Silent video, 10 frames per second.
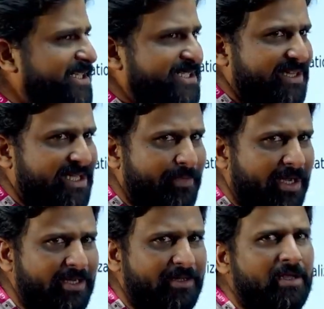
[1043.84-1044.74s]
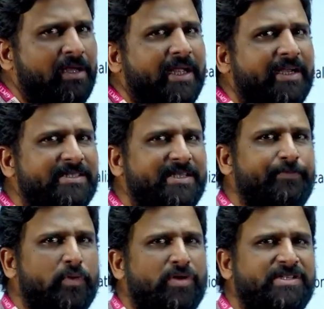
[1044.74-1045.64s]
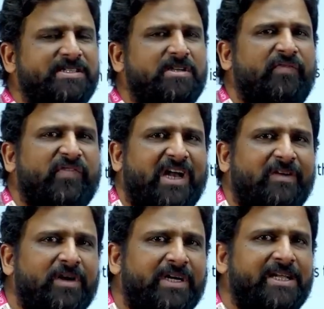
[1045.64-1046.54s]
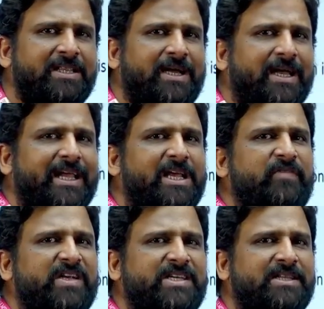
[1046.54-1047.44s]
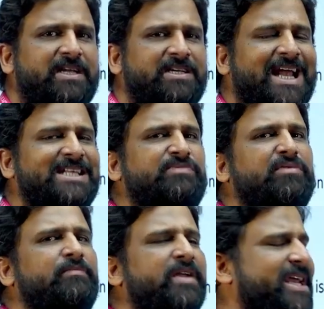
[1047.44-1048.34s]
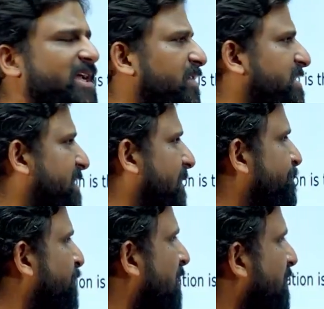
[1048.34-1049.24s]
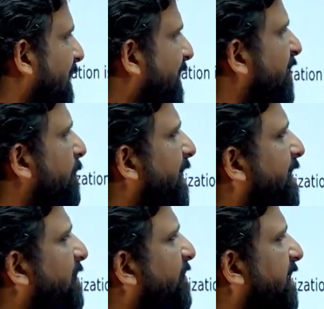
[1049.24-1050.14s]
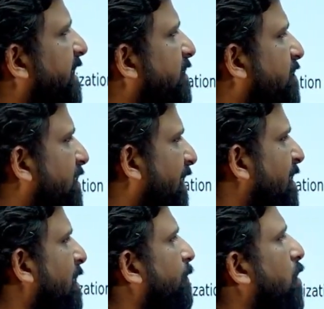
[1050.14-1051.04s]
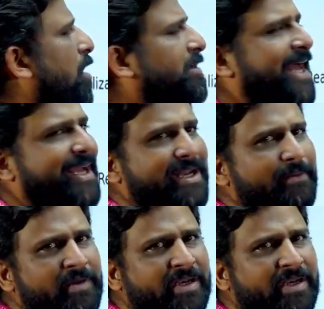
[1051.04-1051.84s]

is nothing but it is a process of converting the equation, the transformed equation, that will be converted into the block diagram